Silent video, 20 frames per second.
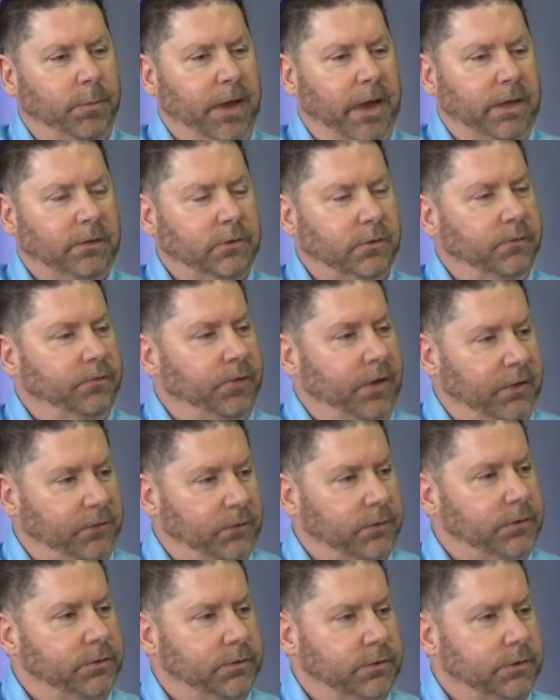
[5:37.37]
back to the
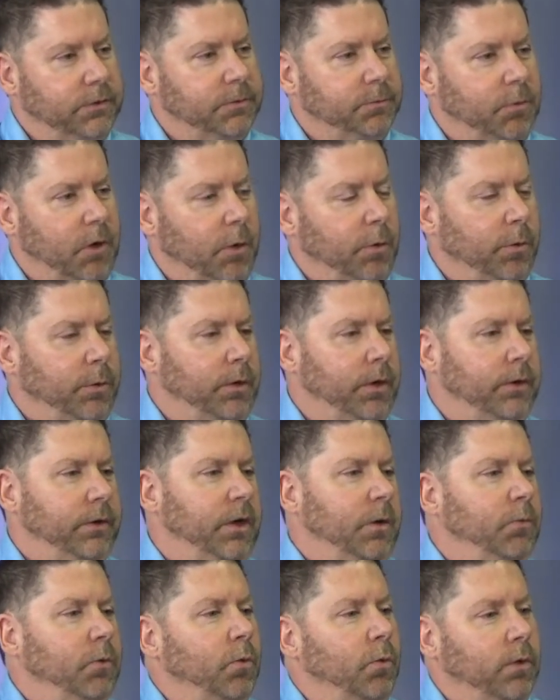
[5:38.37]
veterans is probably our
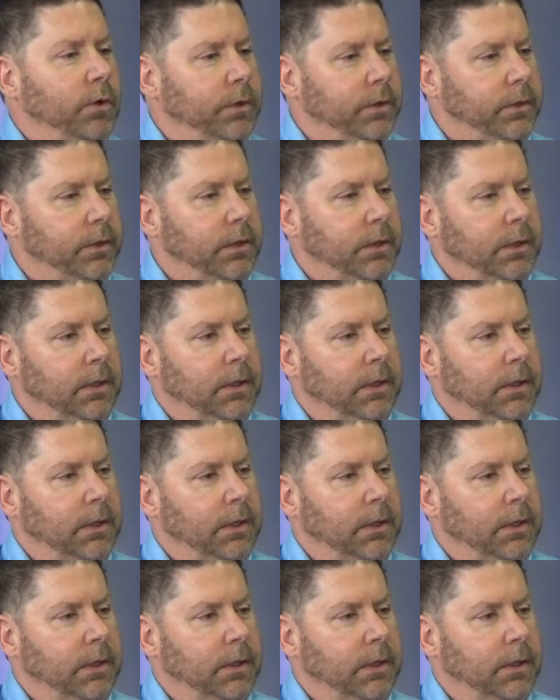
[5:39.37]
number one